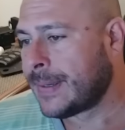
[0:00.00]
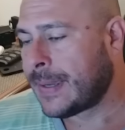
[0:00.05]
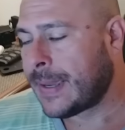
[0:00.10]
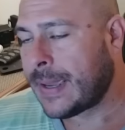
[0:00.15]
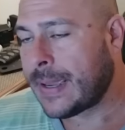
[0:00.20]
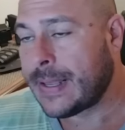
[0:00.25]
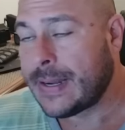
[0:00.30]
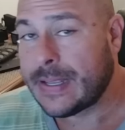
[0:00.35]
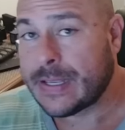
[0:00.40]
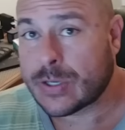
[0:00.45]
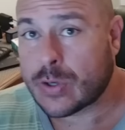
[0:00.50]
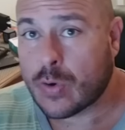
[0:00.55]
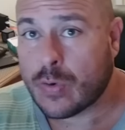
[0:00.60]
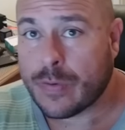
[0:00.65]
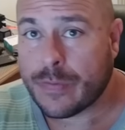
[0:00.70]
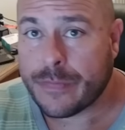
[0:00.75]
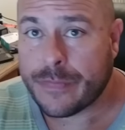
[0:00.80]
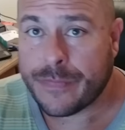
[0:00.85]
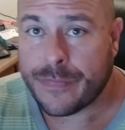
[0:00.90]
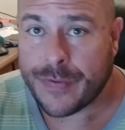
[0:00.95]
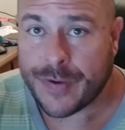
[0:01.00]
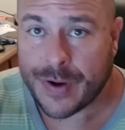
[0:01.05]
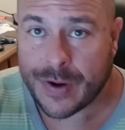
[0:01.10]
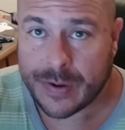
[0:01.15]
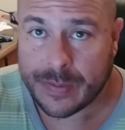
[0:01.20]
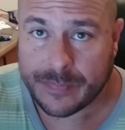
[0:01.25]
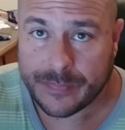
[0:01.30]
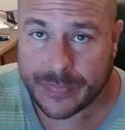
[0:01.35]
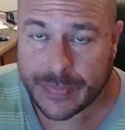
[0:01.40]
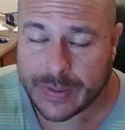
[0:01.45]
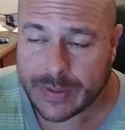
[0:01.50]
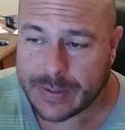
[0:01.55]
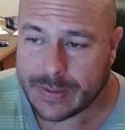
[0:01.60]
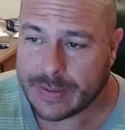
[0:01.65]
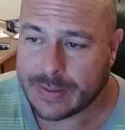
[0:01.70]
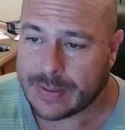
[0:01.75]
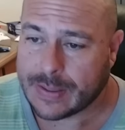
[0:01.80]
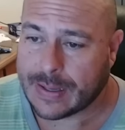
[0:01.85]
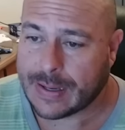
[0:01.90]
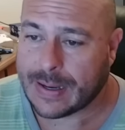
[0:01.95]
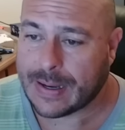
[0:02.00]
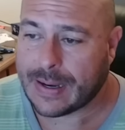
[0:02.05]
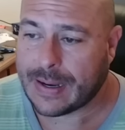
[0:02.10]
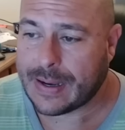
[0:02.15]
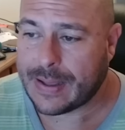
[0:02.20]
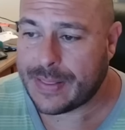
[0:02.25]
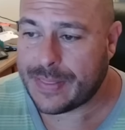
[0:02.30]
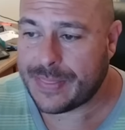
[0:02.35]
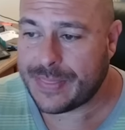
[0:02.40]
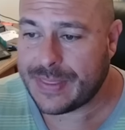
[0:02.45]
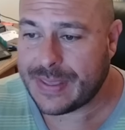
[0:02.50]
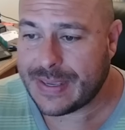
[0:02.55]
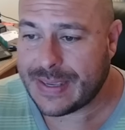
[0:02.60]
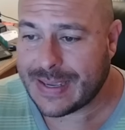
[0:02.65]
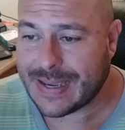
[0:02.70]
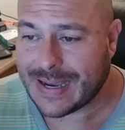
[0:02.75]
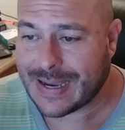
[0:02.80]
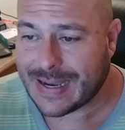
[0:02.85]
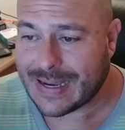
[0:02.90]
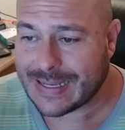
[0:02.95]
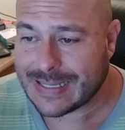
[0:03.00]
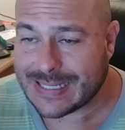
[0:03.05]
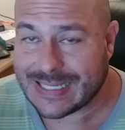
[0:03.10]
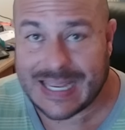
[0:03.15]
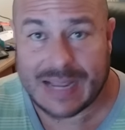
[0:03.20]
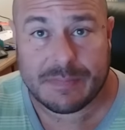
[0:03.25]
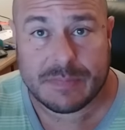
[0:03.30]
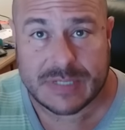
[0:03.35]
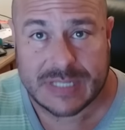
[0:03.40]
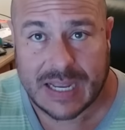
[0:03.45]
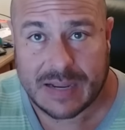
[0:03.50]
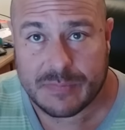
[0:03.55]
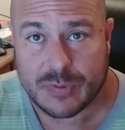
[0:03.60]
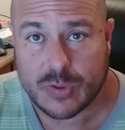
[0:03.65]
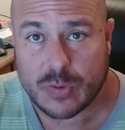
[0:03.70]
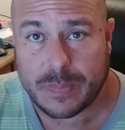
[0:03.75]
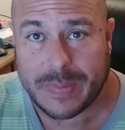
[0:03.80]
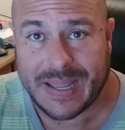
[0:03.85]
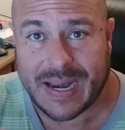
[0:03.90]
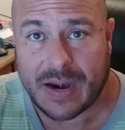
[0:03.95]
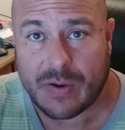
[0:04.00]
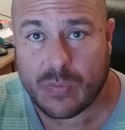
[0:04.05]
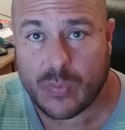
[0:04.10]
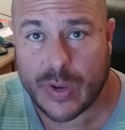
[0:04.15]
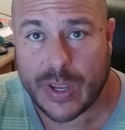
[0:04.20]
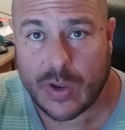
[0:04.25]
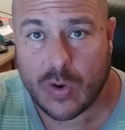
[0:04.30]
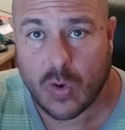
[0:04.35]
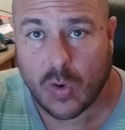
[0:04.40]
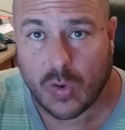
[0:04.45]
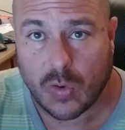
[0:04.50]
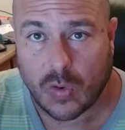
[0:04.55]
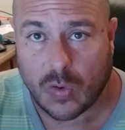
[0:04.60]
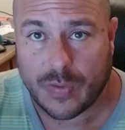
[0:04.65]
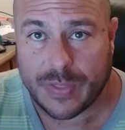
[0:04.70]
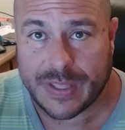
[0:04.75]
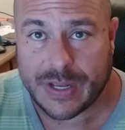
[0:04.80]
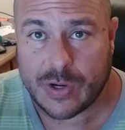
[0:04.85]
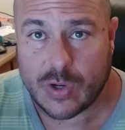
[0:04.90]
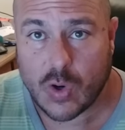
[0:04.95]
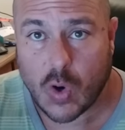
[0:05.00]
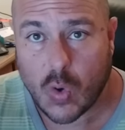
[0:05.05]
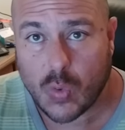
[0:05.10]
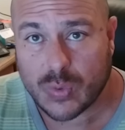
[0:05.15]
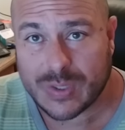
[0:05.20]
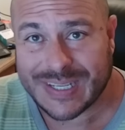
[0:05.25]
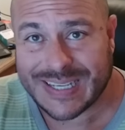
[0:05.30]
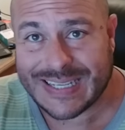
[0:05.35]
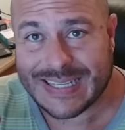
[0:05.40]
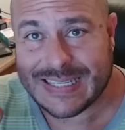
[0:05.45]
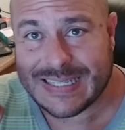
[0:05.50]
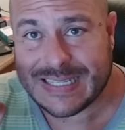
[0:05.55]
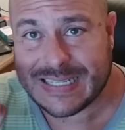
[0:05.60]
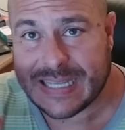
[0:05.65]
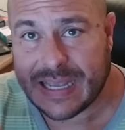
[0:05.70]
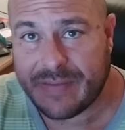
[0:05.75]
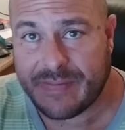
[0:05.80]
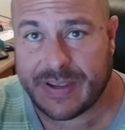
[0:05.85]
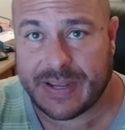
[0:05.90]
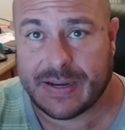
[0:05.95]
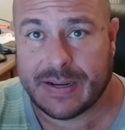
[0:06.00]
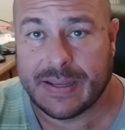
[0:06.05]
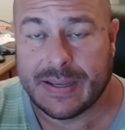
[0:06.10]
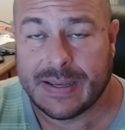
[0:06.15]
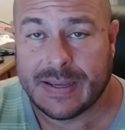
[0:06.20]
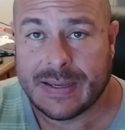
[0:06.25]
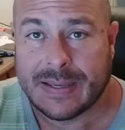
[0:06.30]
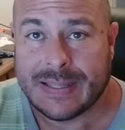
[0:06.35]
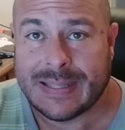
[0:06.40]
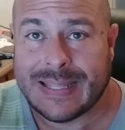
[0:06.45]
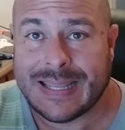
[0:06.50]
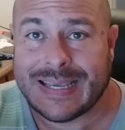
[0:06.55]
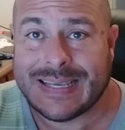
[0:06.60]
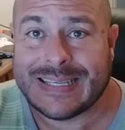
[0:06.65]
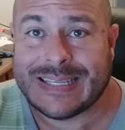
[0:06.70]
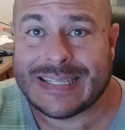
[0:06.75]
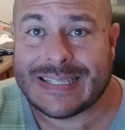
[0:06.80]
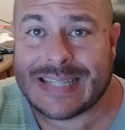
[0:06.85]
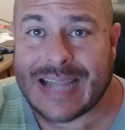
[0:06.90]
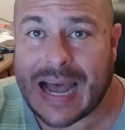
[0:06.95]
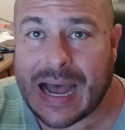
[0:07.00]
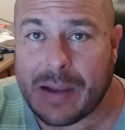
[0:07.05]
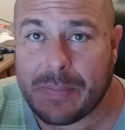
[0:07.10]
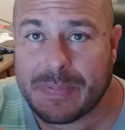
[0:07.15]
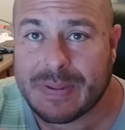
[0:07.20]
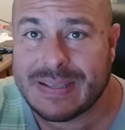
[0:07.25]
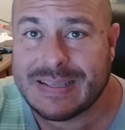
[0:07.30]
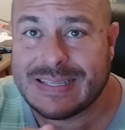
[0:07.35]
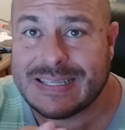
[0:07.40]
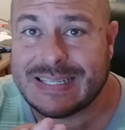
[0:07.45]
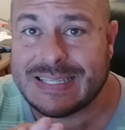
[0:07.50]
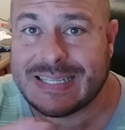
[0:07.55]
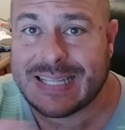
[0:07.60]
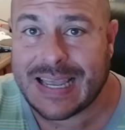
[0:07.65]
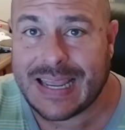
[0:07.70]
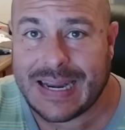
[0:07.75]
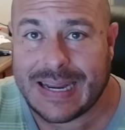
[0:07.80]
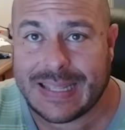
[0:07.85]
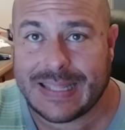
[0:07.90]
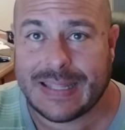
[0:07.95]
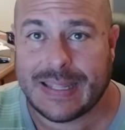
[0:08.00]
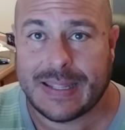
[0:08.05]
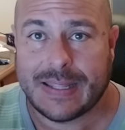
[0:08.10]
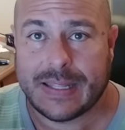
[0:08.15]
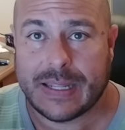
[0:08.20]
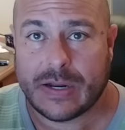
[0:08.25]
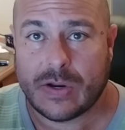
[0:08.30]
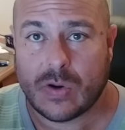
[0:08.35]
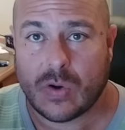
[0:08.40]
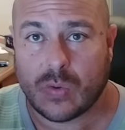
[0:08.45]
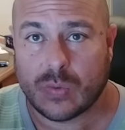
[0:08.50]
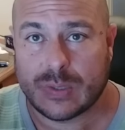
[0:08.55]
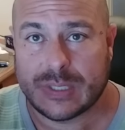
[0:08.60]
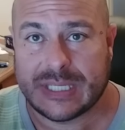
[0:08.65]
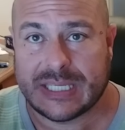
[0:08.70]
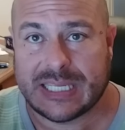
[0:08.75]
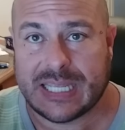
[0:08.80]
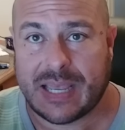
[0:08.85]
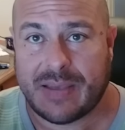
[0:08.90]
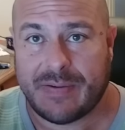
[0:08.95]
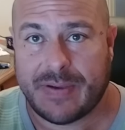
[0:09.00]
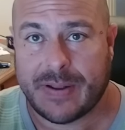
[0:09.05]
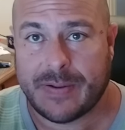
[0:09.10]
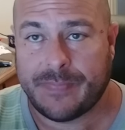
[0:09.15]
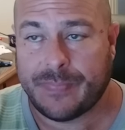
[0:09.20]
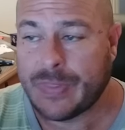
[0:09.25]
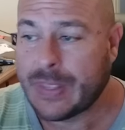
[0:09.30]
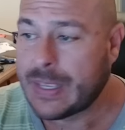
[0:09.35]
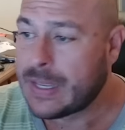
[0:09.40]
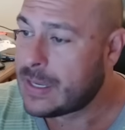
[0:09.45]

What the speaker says: It is confirmed Samsung made a recall on the Note 7. They stopped selling the Note 7.